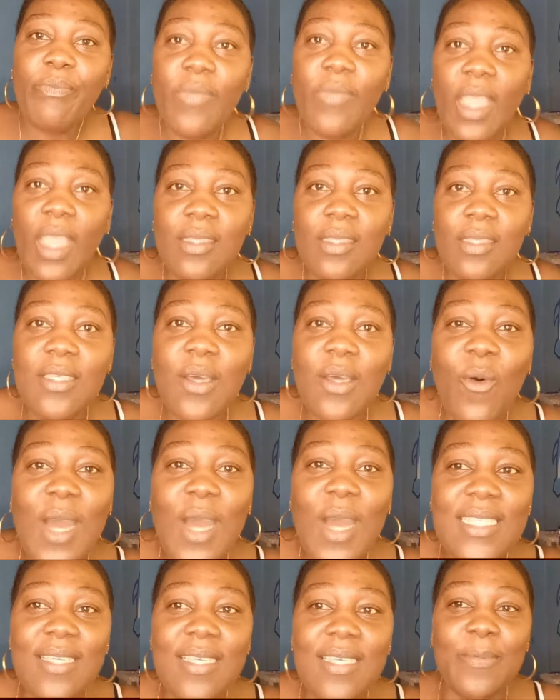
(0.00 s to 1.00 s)
So what's
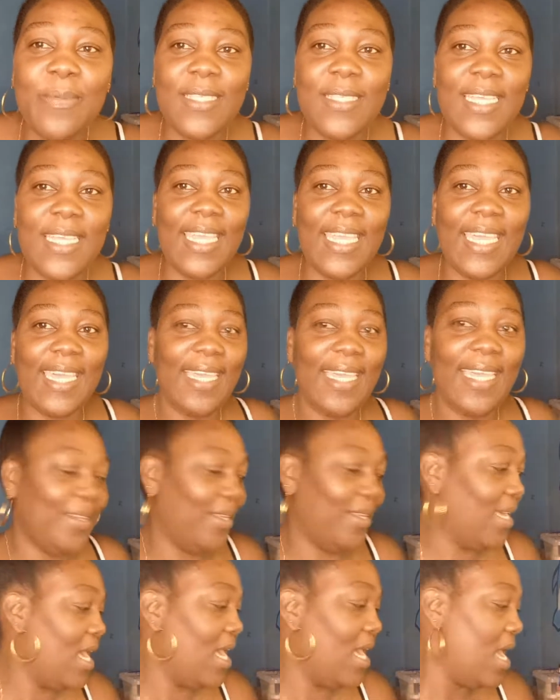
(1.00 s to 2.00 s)
up city?
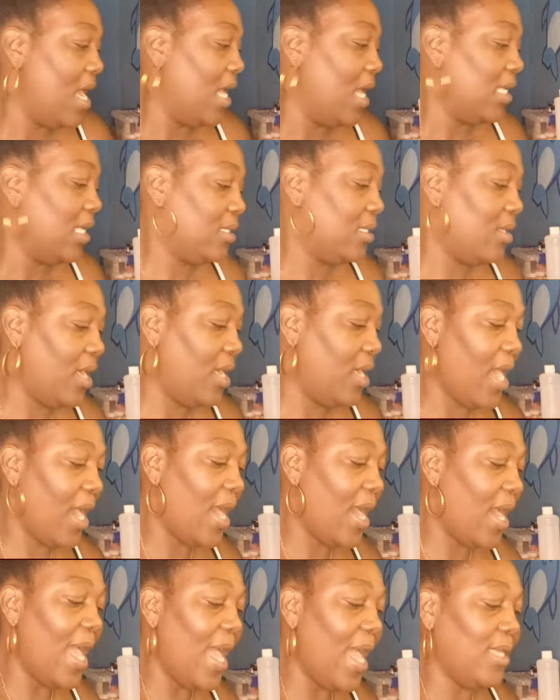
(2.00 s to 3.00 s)
So yeah
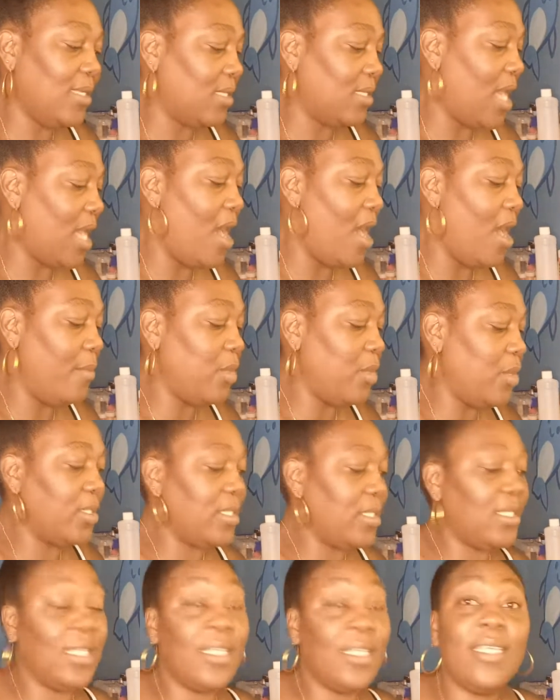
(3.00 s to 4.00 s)
guys, um you
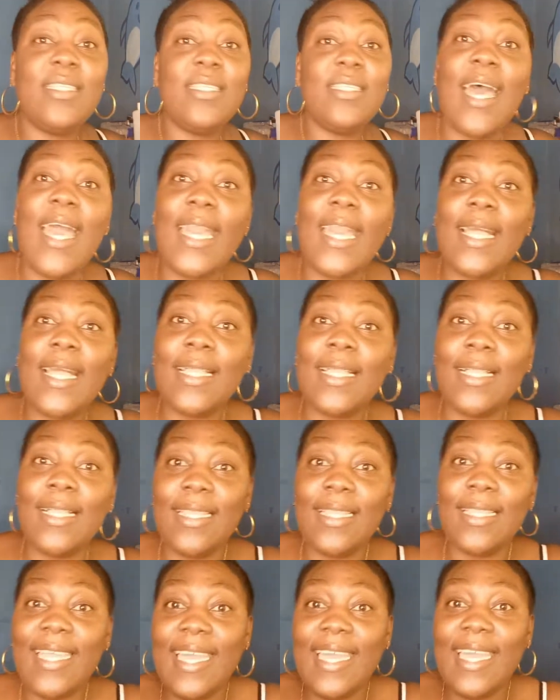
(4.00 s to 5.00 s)
see the title
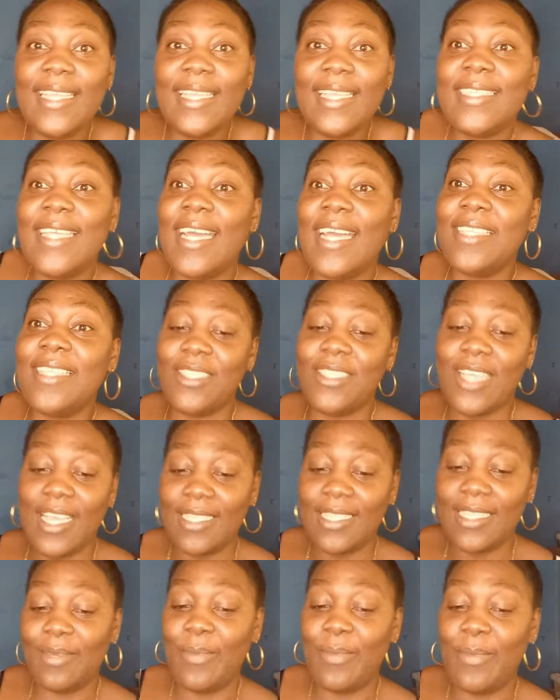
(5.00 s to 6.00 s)
ladies and
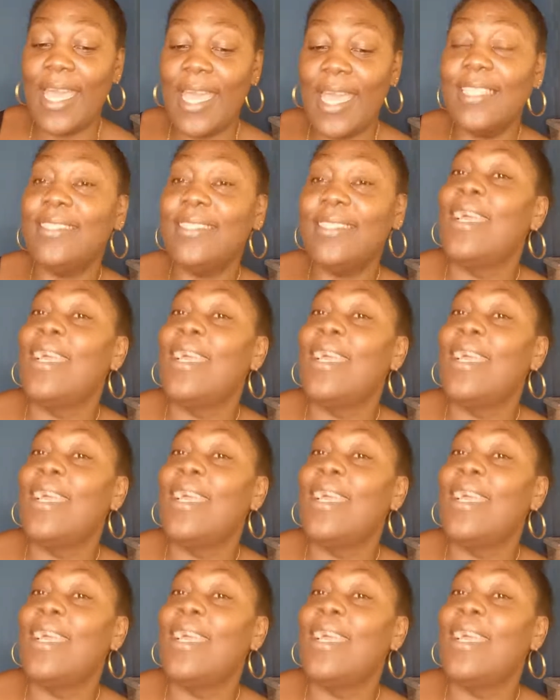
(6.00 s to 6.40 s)
gentlemen.